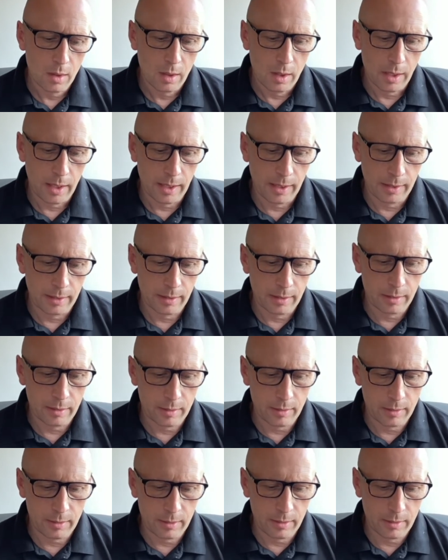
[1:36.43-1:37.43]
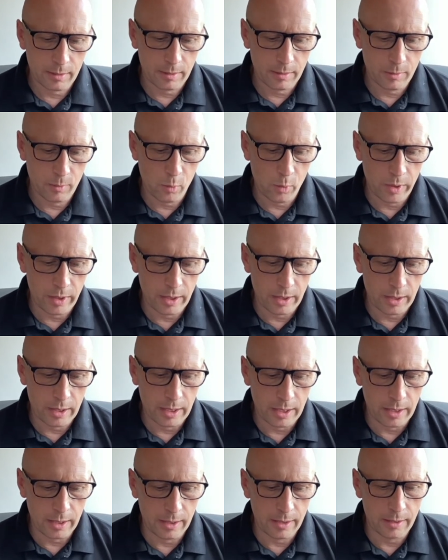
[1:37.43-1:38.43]
And within
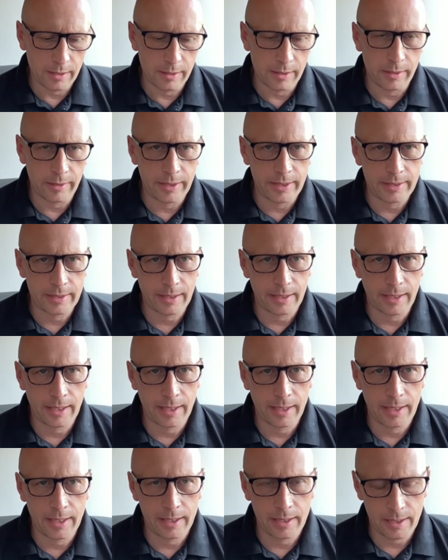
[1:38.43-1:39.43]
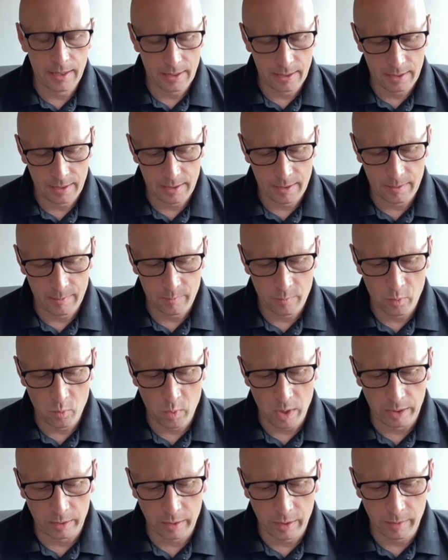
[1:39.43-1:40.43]
here, there is a
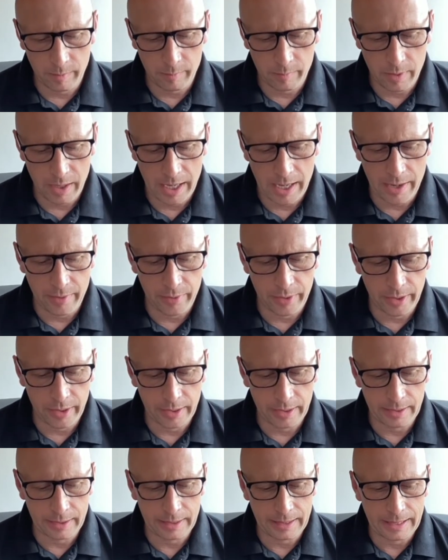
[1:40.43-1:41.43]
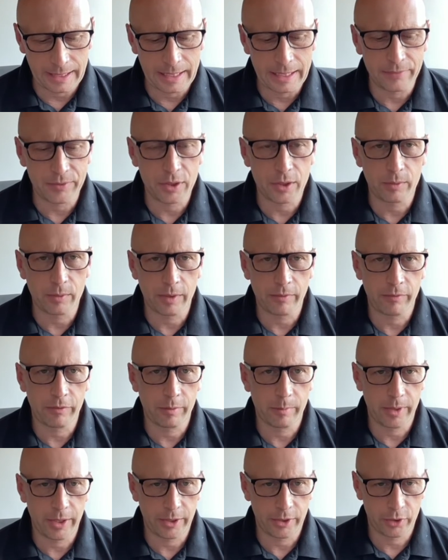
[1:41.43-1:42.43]
welcome area, and it gives you
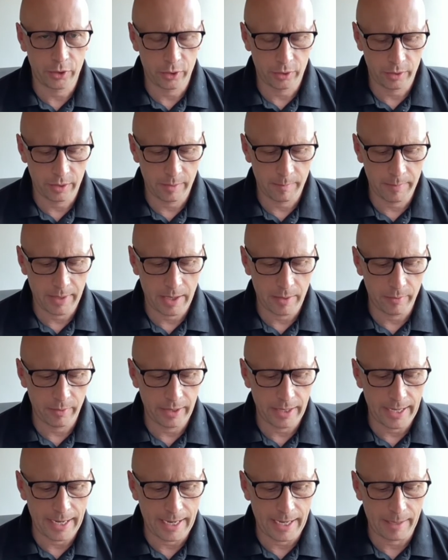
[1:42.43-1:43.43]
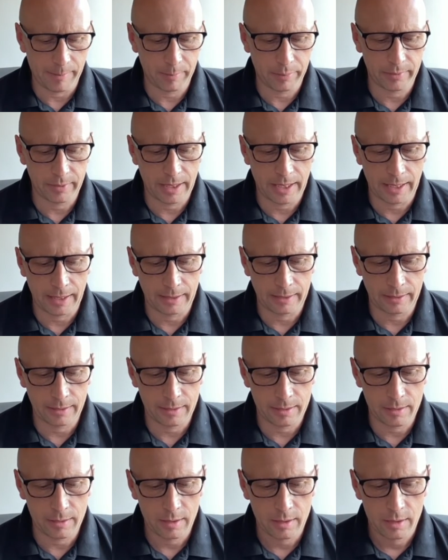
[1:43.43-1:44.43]
information about the app
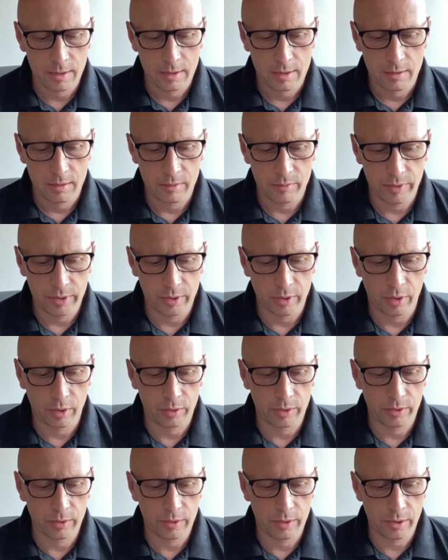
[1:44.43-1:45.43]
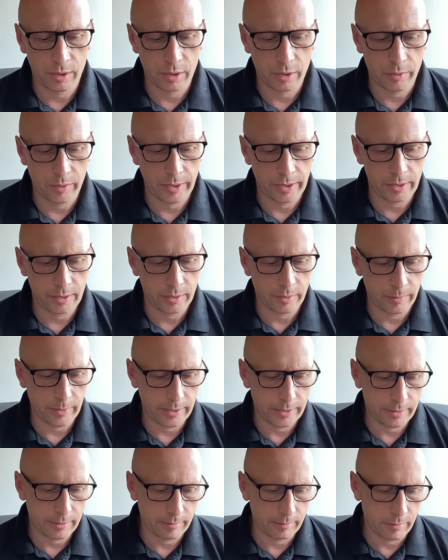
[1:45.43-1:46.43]
and the resources that are going into
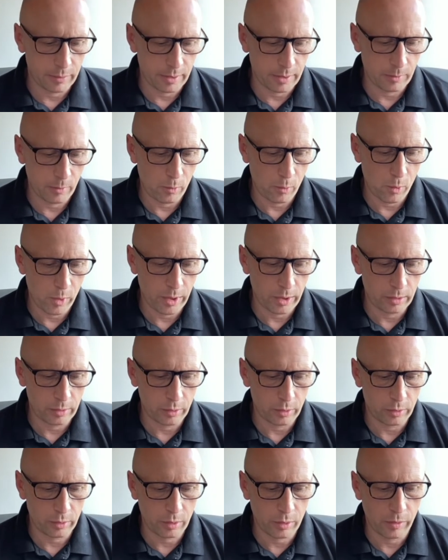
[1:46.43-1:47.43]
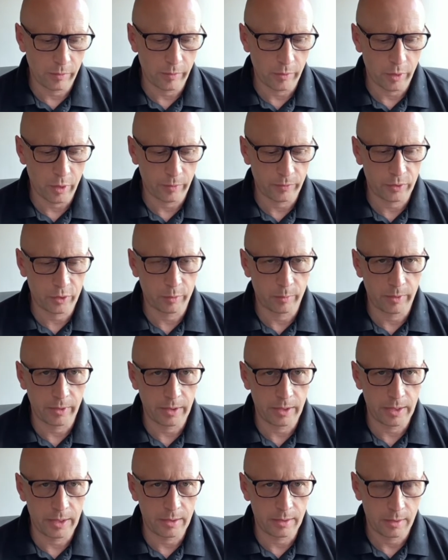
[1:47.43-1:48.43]
it. But I will just cover off some of
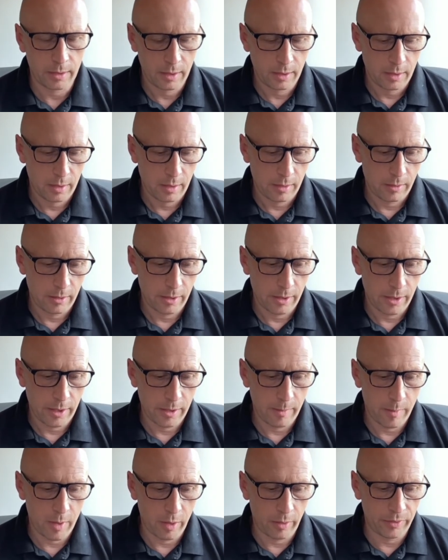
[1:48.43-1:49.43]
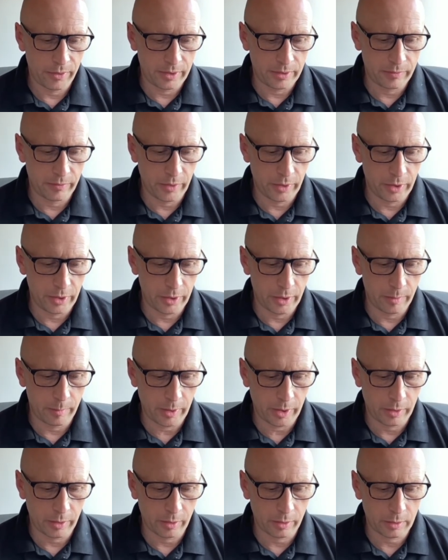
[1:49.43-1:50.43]
these on this video
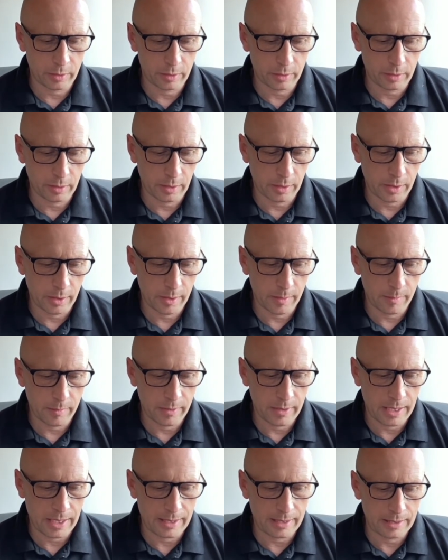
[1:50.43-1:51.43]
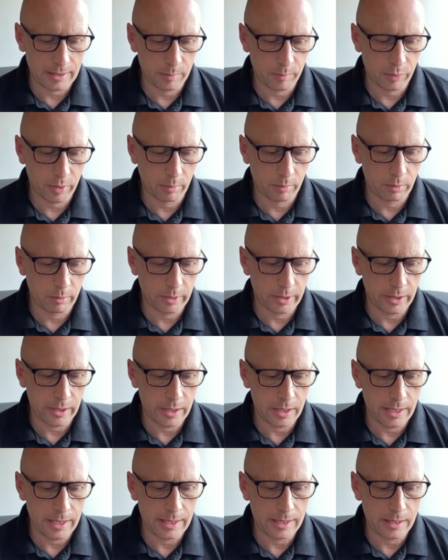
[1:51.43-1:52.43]
because that is
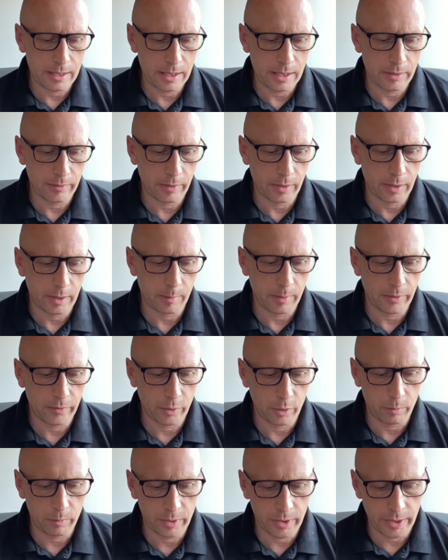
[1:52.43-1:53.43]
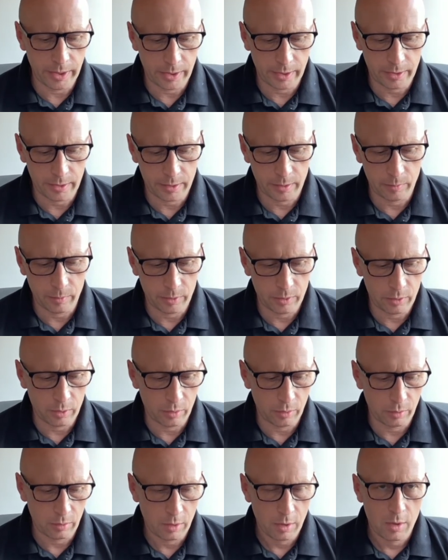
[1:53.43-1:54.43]
probably in need of a little bit of an update because it was
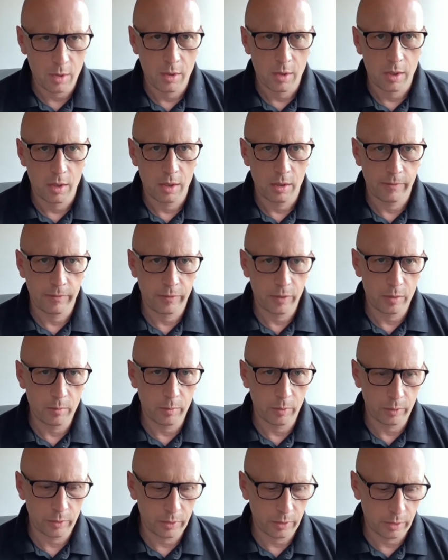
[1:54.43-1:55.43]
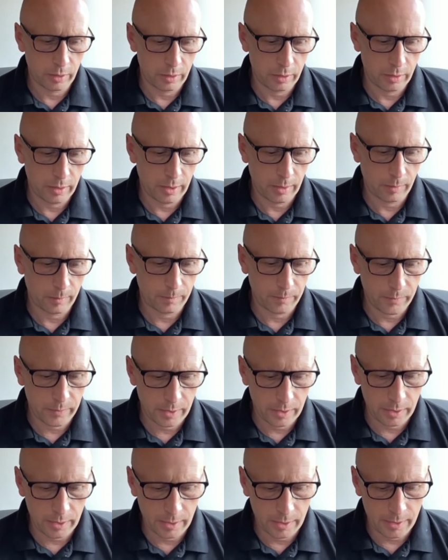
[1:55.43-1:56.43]
done a few months ago now.
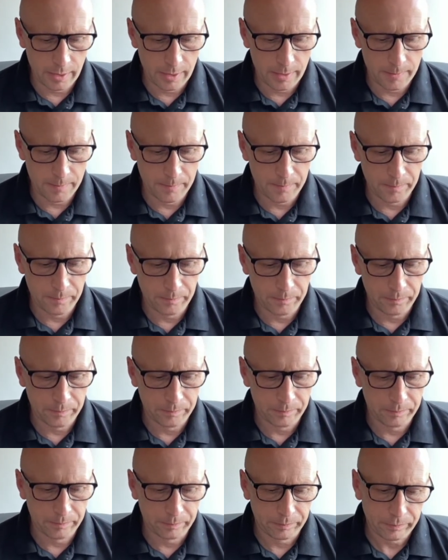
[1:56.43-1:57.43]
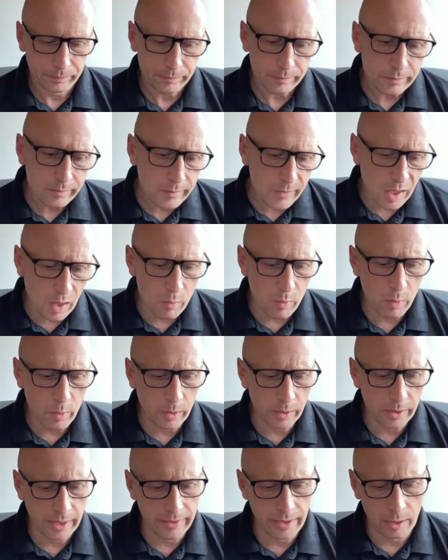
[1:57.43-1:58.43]
And we
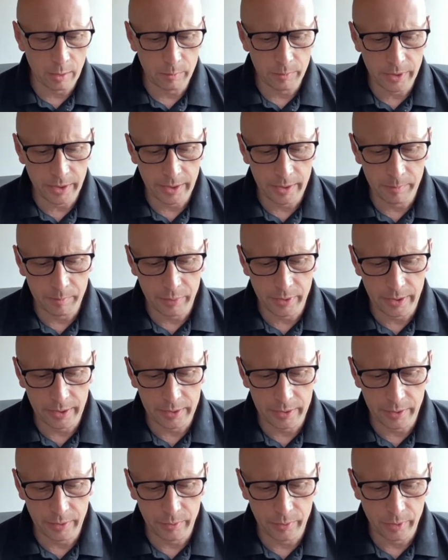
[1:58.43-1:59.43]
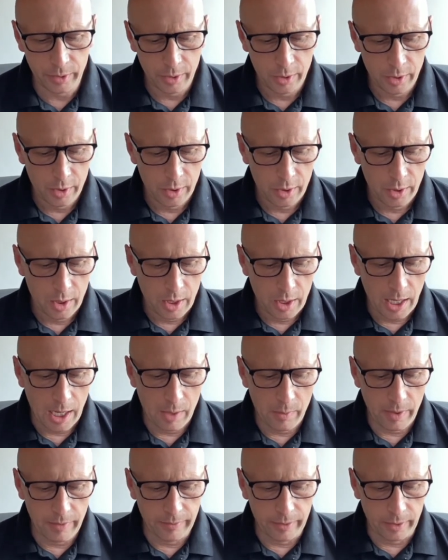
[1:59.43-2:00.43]
will get that updated pretty soon.
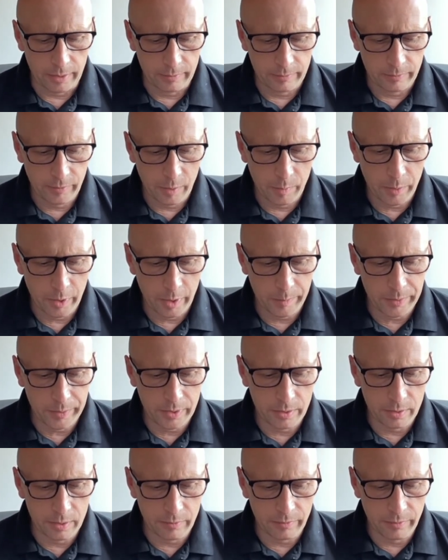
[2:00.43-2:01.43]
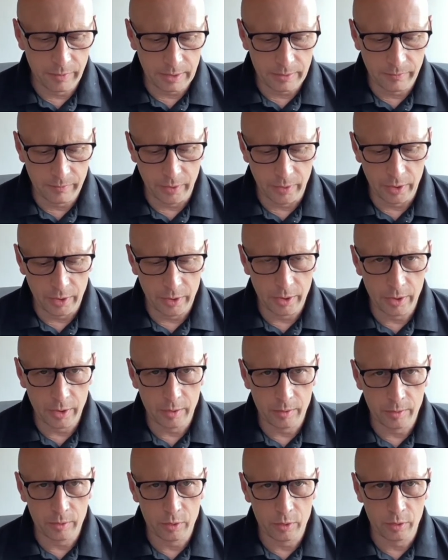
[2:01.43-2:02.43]
However, for the purposes of this
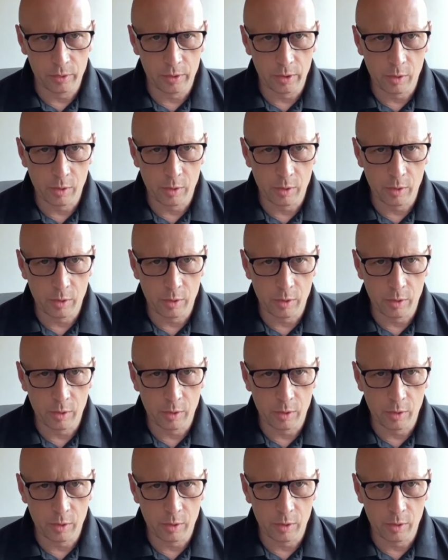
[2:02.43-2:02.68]
video, just to